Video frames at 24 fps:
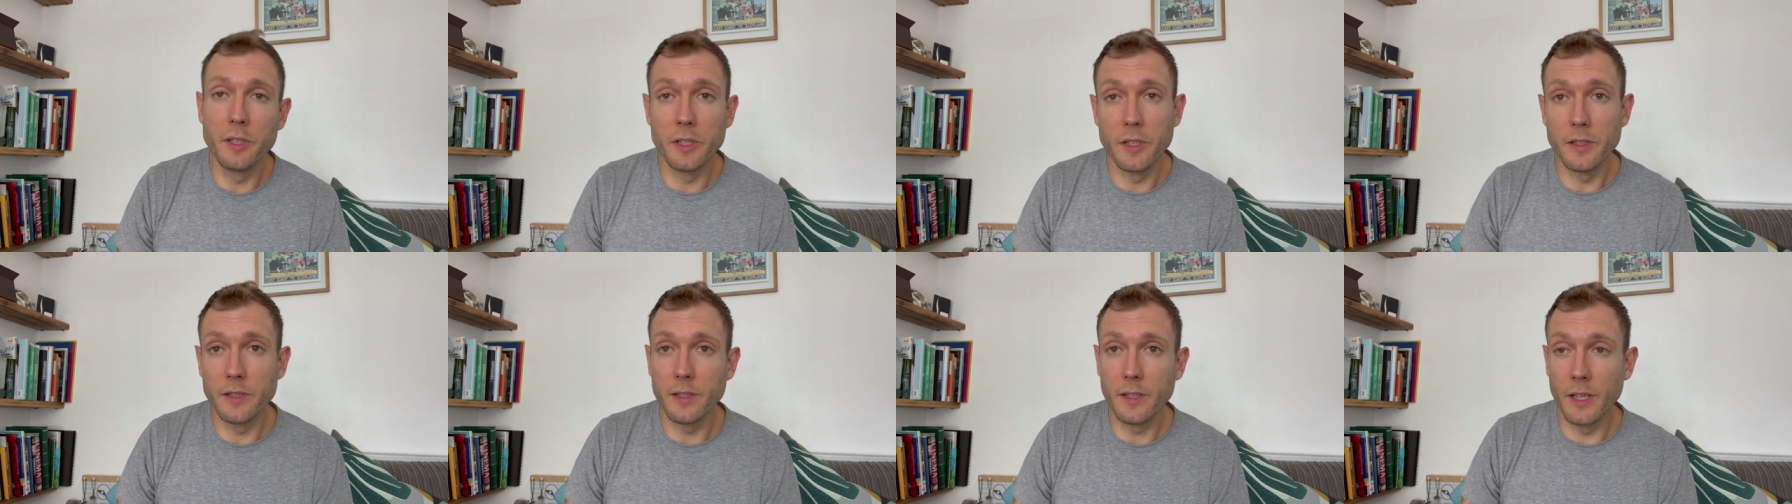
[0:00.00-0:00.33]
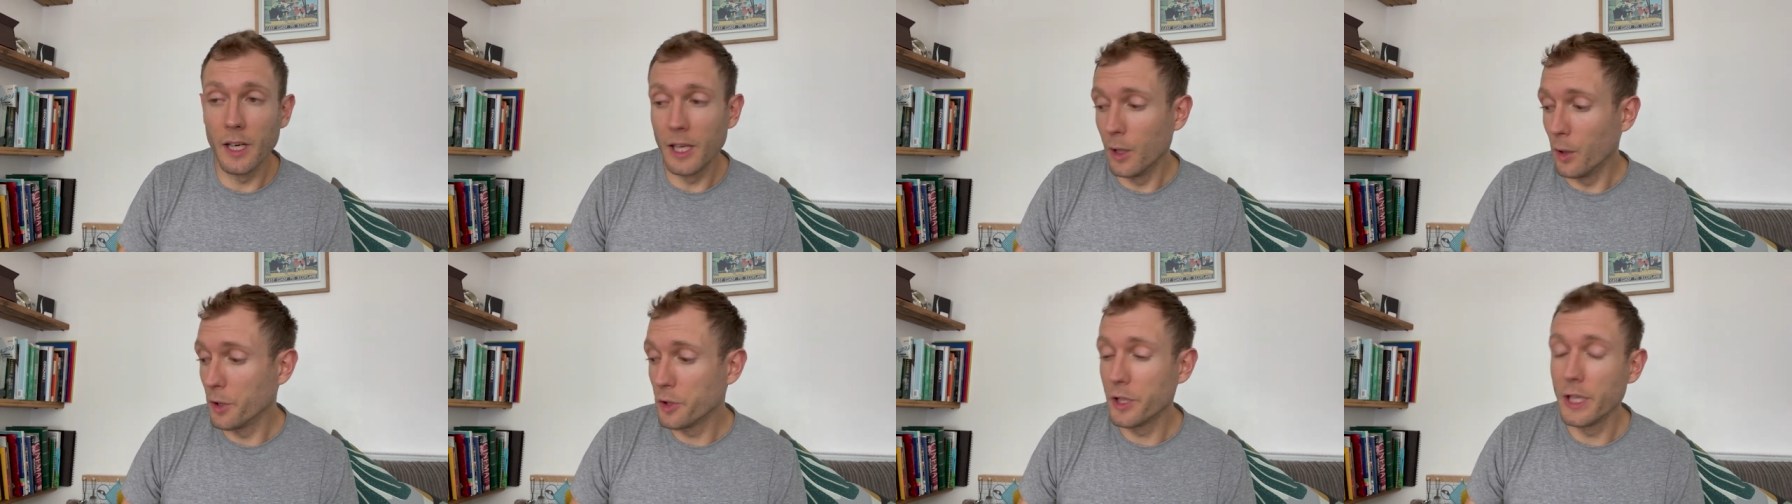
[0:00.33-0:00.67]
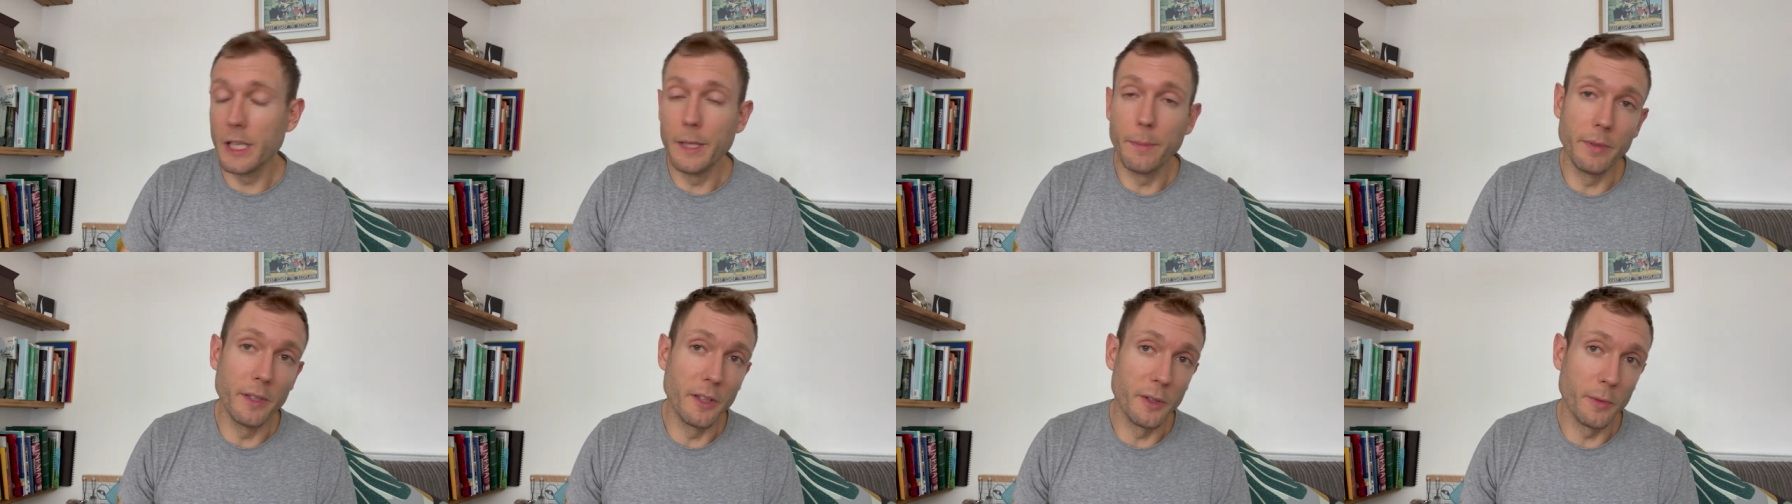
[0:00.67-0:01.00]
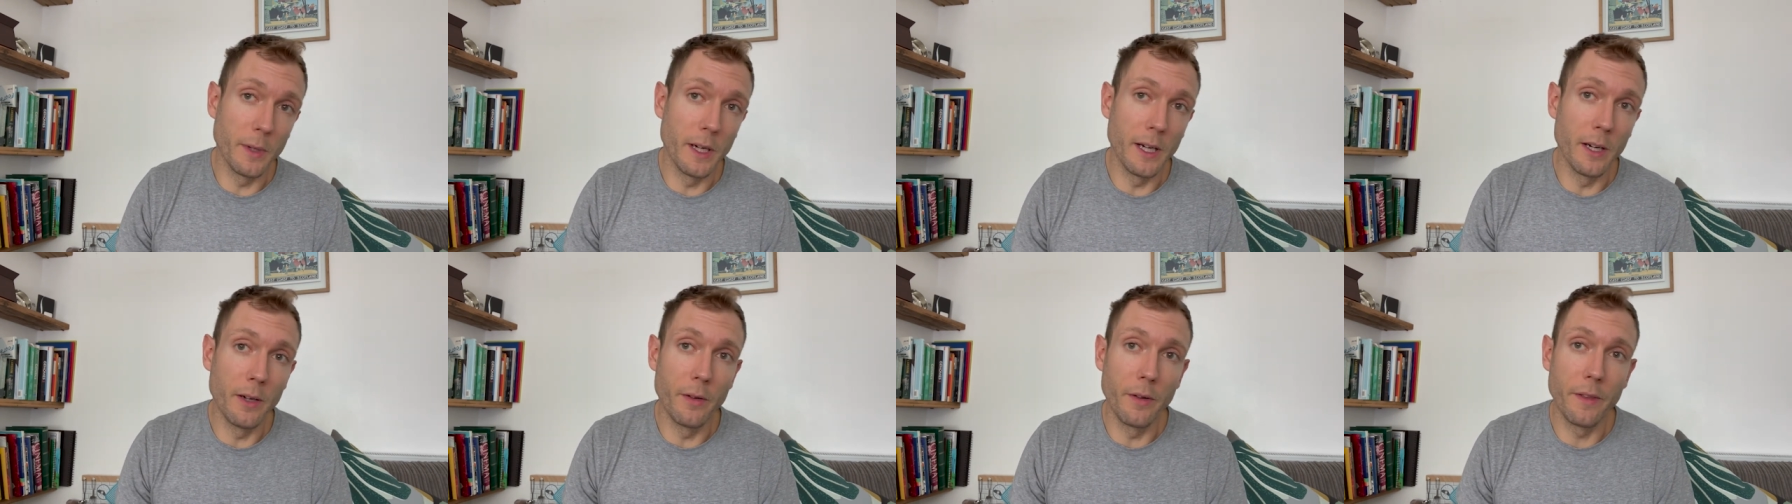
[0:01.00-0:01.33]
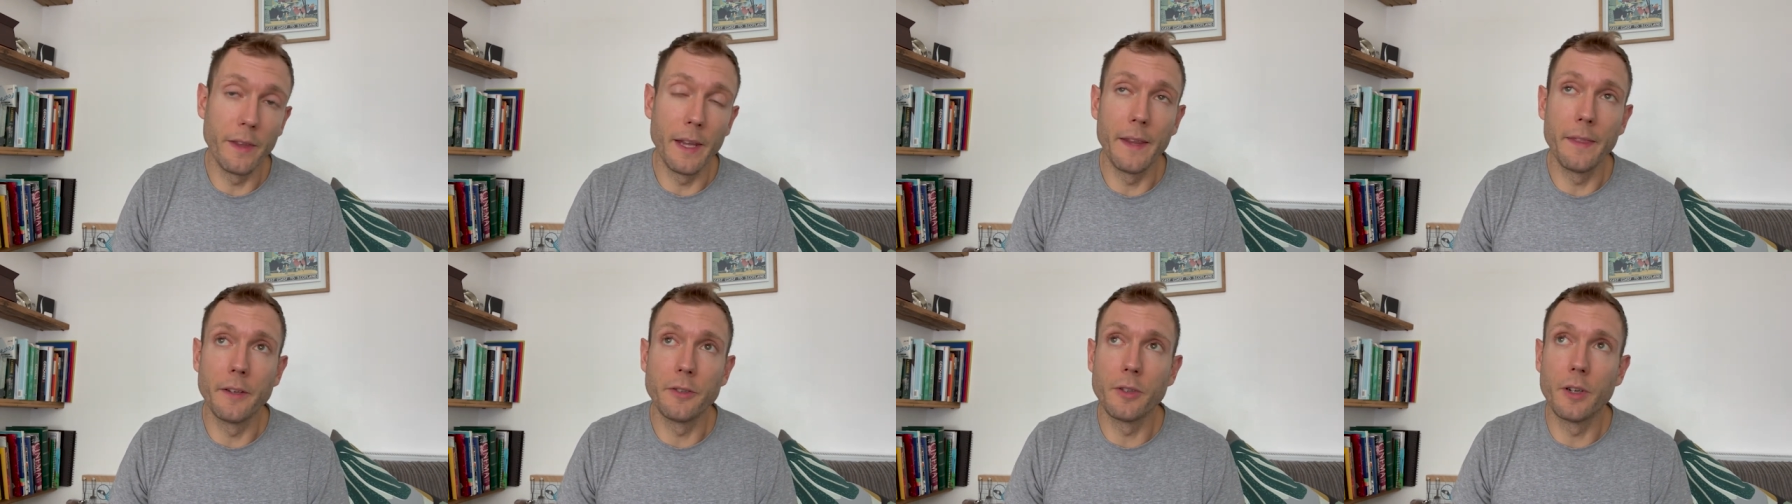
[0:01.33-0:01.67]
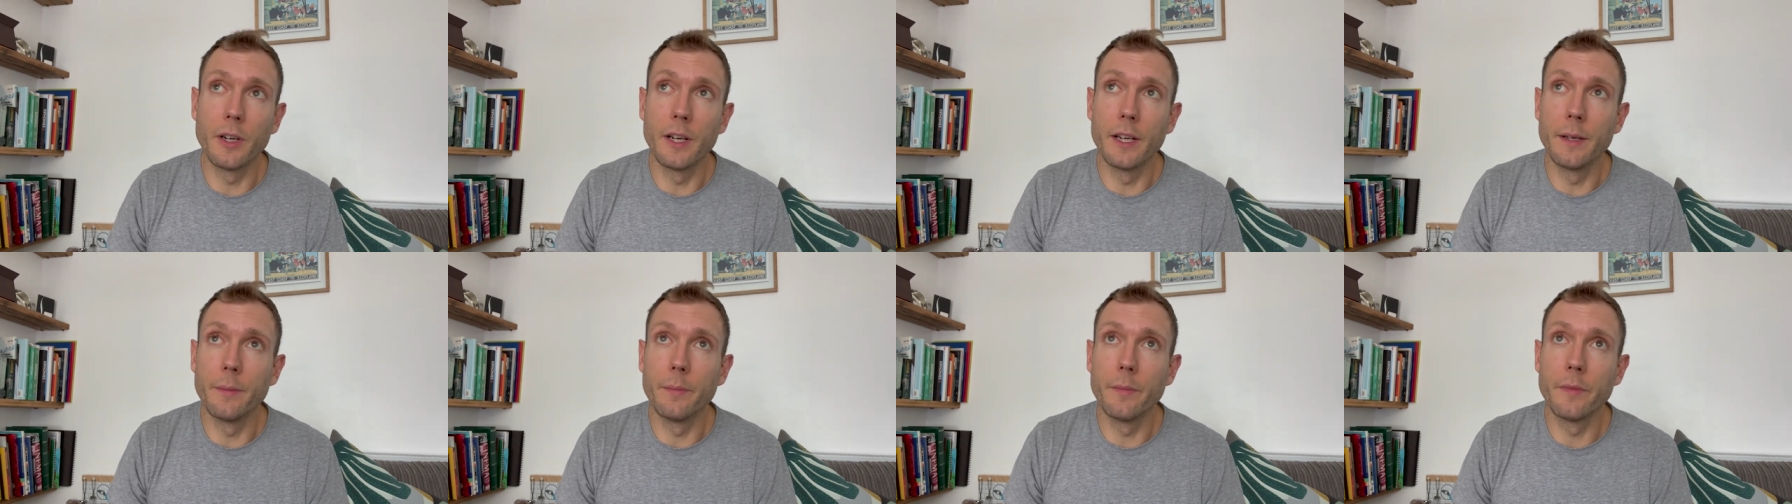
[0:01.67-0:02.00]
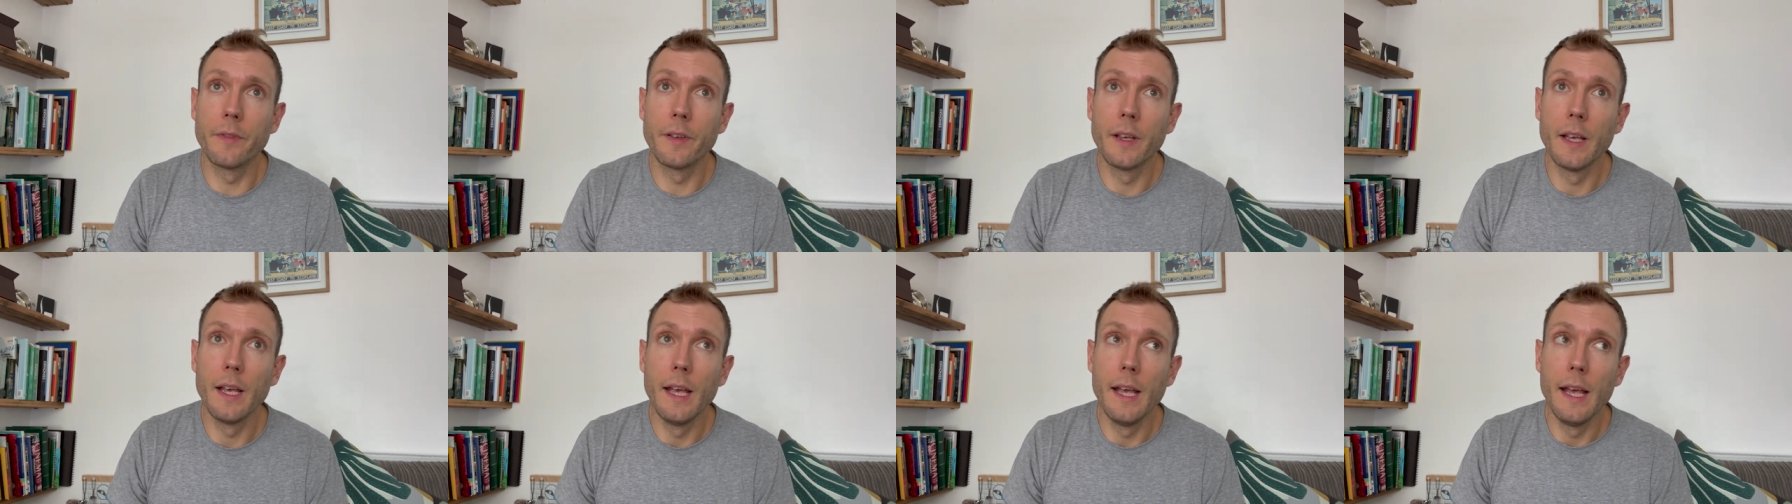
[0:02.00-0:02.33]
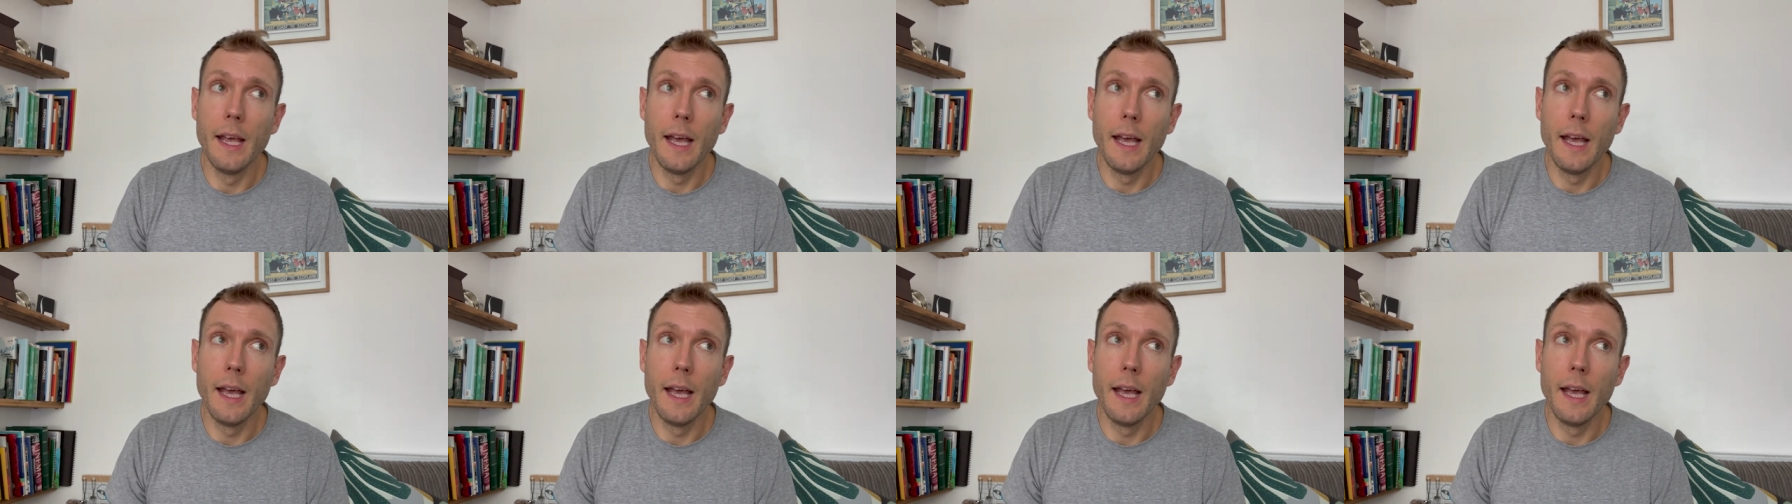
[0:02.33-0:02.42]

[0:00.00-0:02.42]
which is a lot cheaper as well than the Triumph.